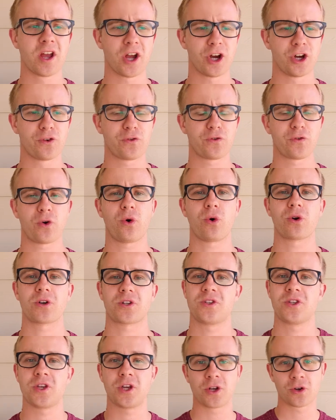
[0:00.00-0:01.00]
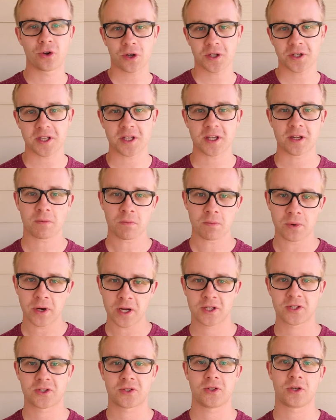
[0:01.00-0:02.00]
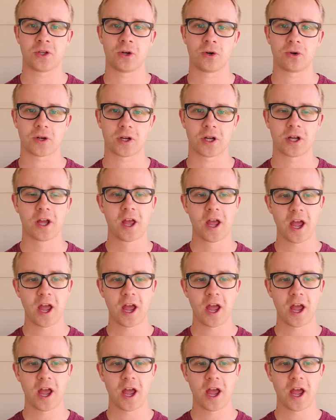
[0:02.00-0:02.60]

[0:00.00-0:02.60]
And of course the anointing breaks the yoke.